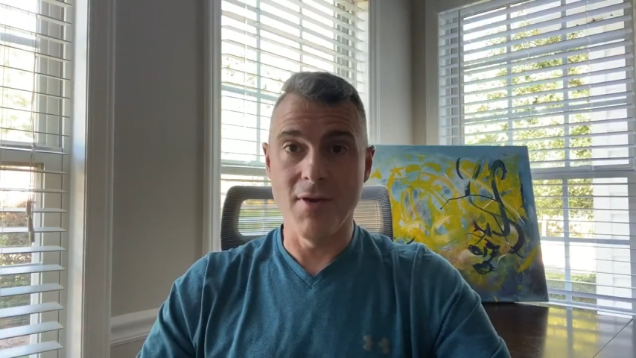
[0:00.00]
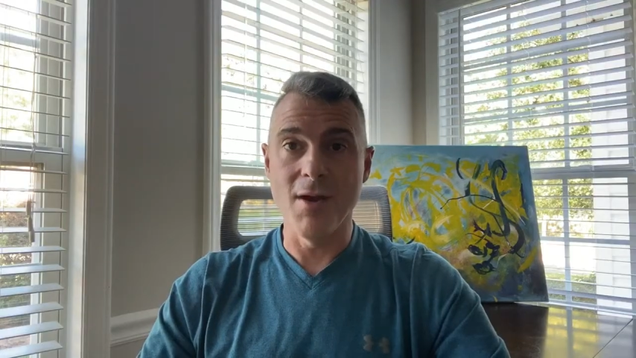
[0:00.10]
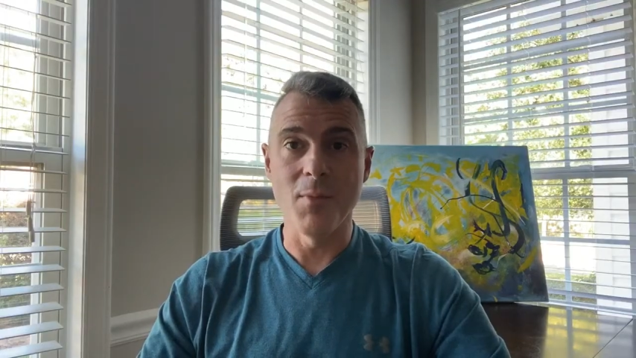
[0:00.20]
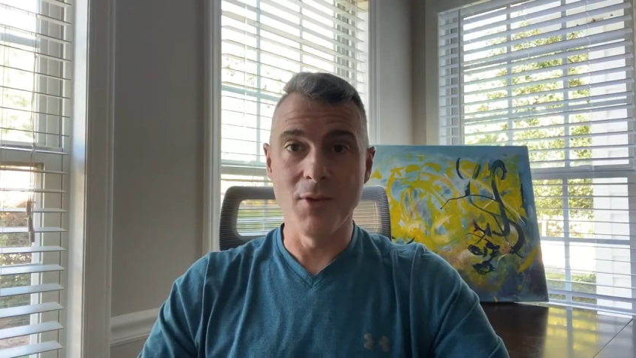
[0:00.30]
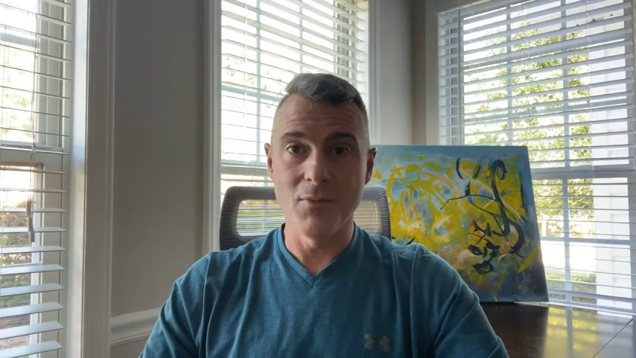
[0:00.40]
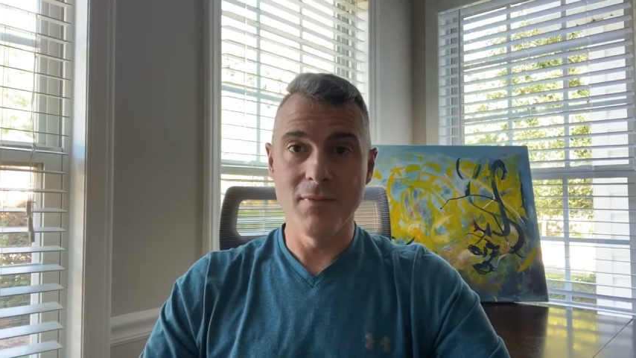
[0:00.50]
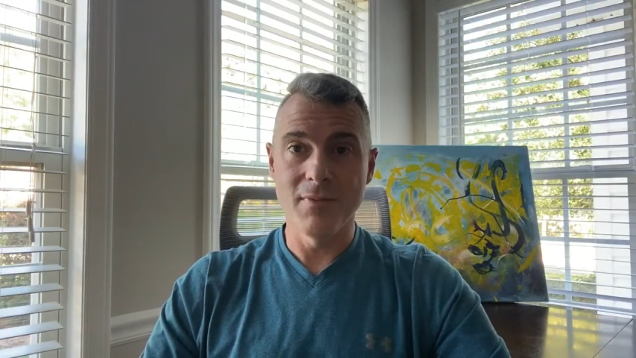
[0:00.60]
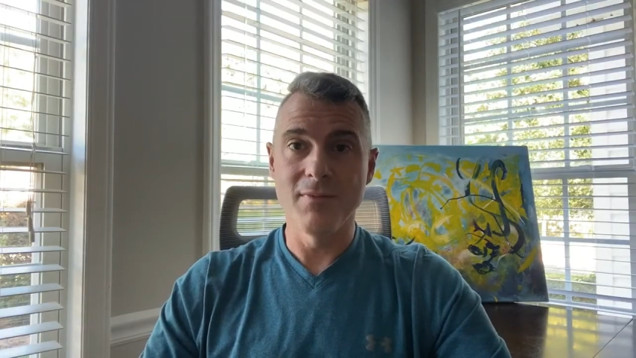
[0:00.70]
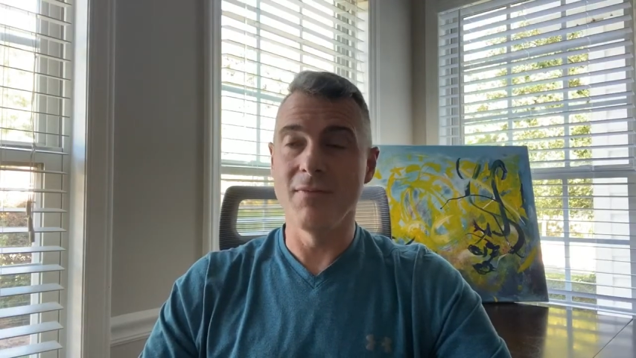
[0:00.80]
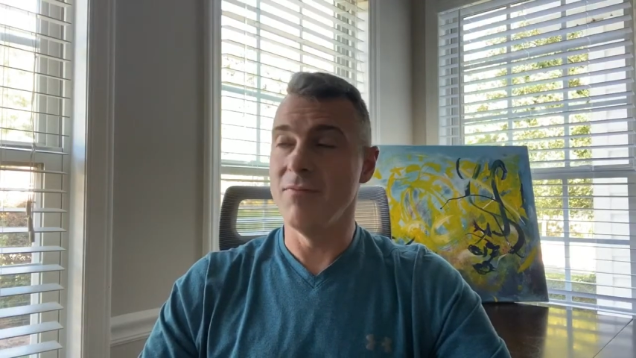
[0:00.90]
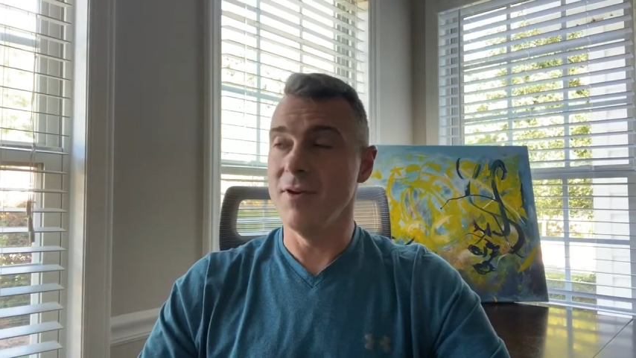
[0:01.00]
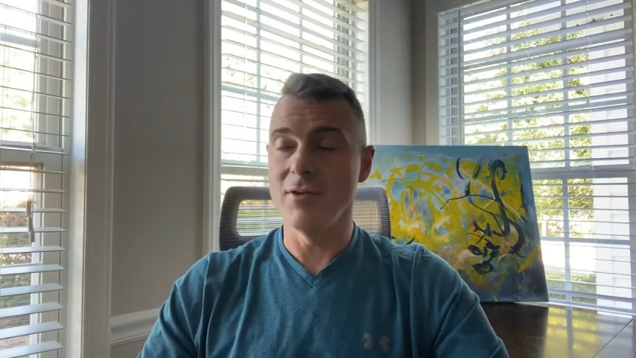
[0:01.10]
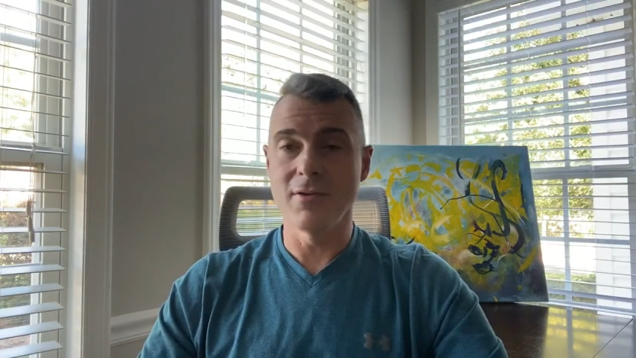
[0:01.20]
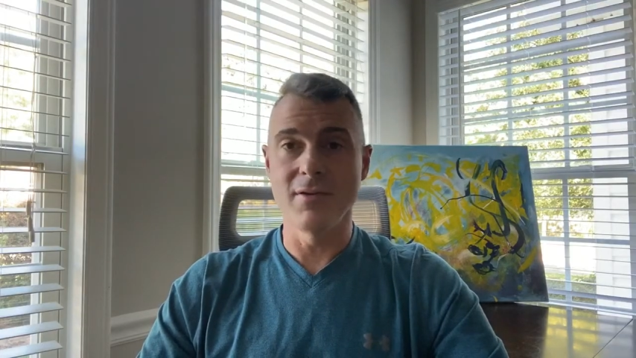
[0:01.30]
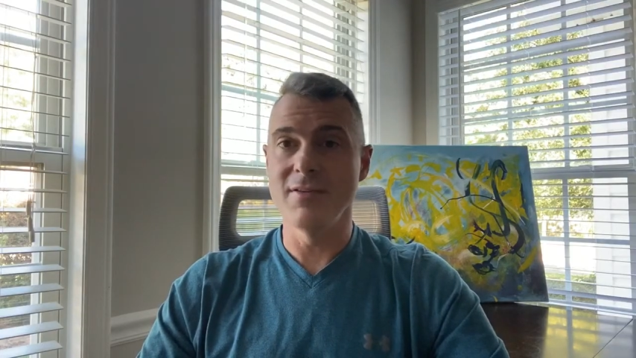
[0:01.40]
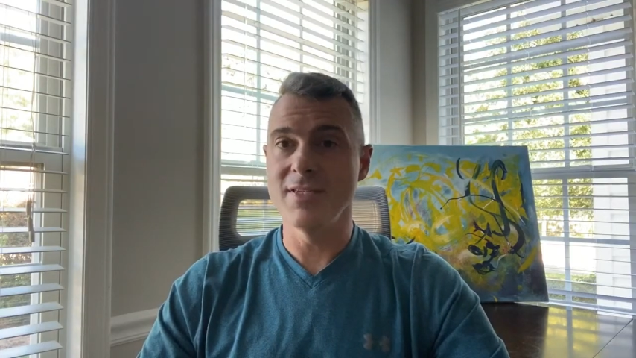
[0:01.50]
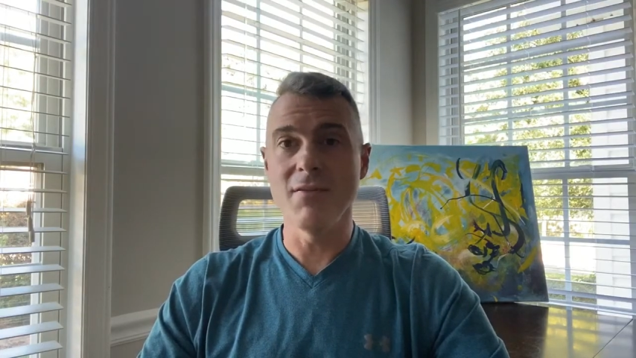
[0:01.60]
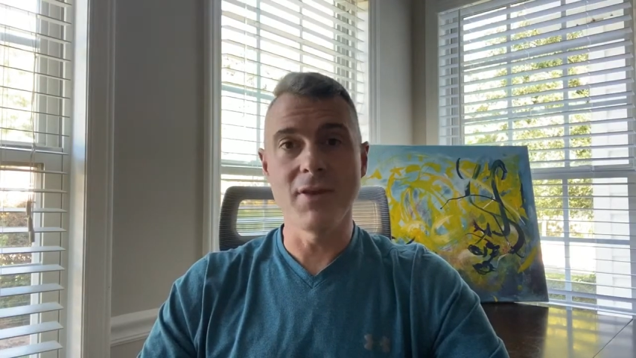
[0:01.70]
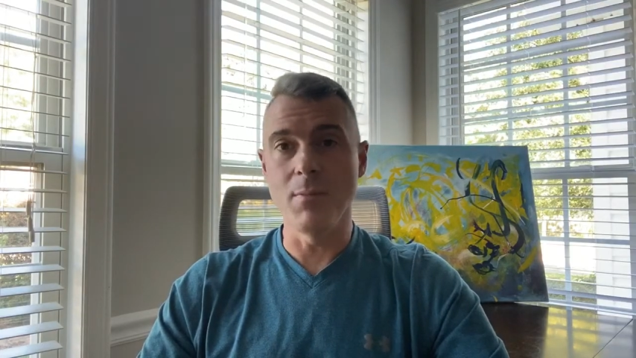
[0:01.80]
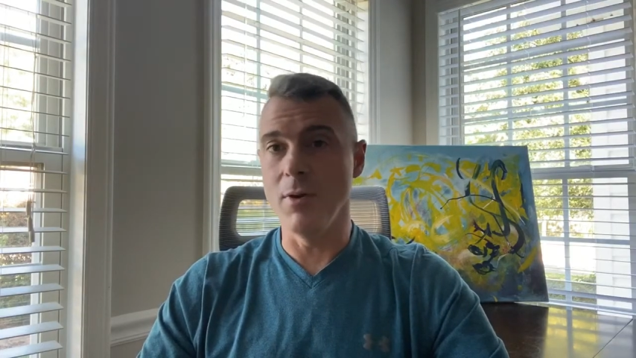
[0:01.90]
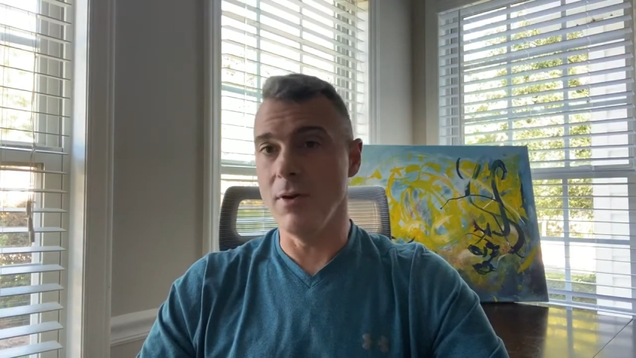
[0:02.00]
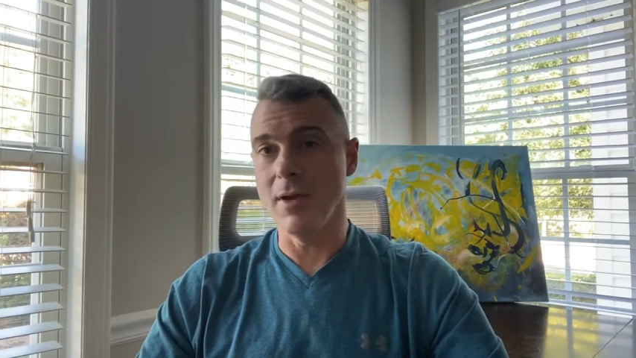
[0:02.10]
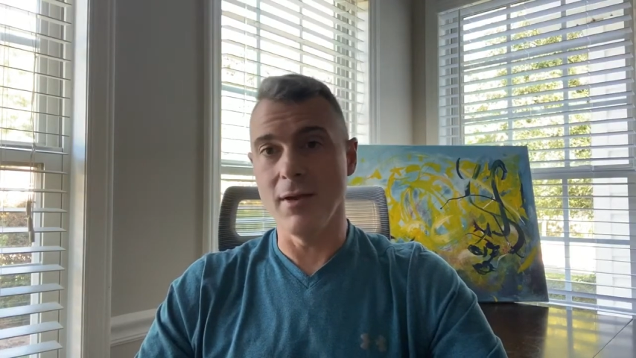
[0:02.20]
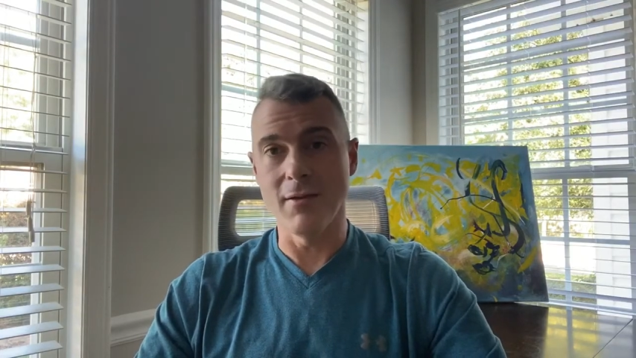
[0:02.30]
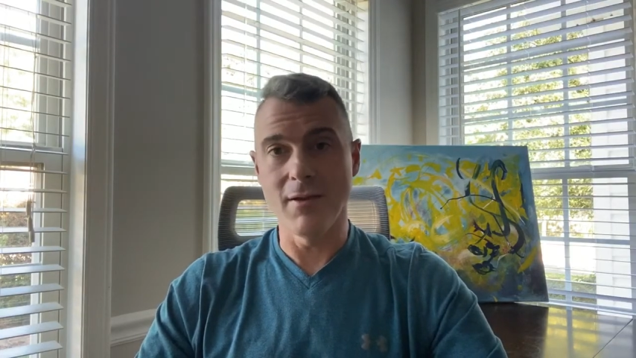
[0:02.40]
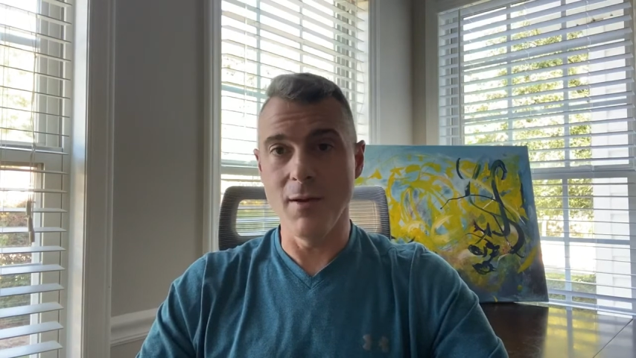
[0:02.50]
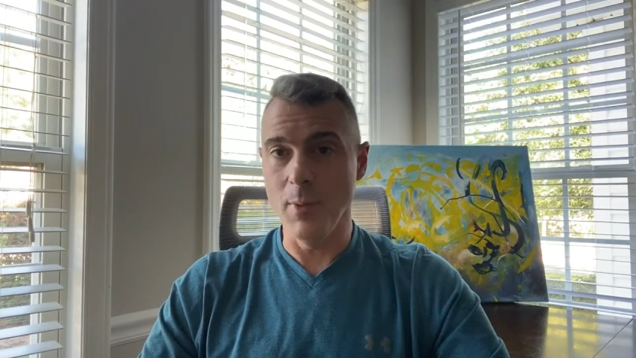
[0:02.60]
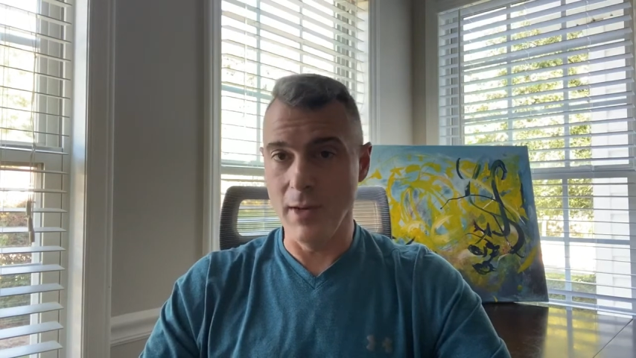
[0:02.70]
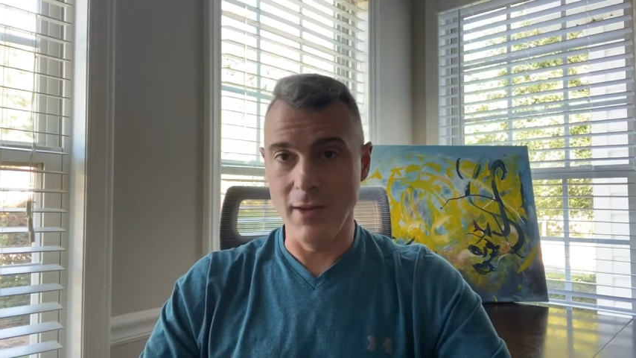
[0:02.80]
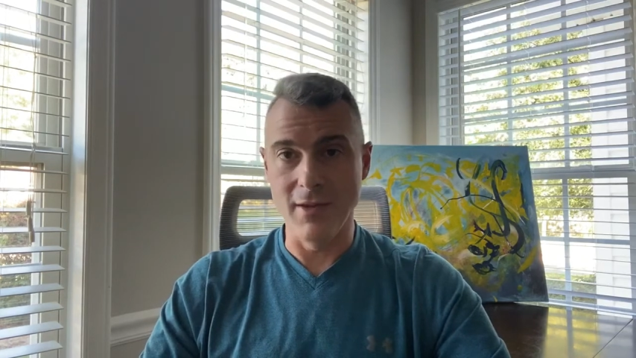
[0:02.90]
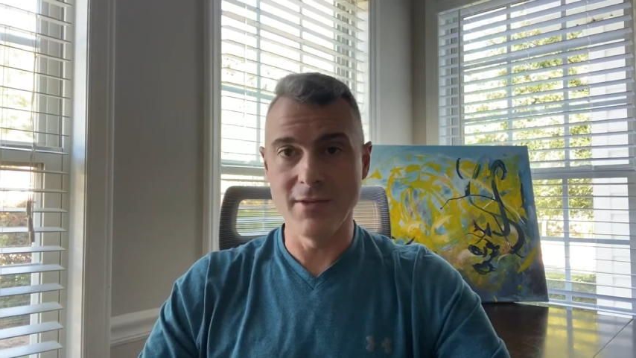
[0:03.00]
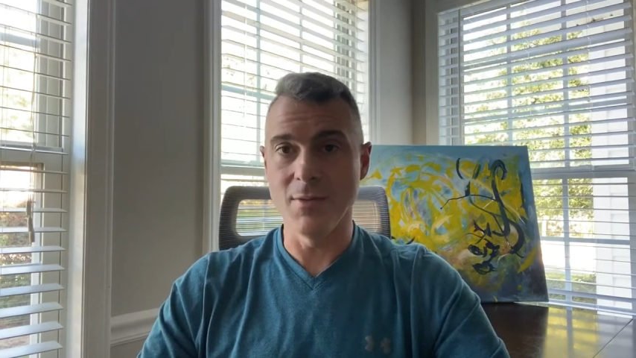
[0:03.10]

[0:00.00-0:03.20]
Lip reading: environment for $70 billion company,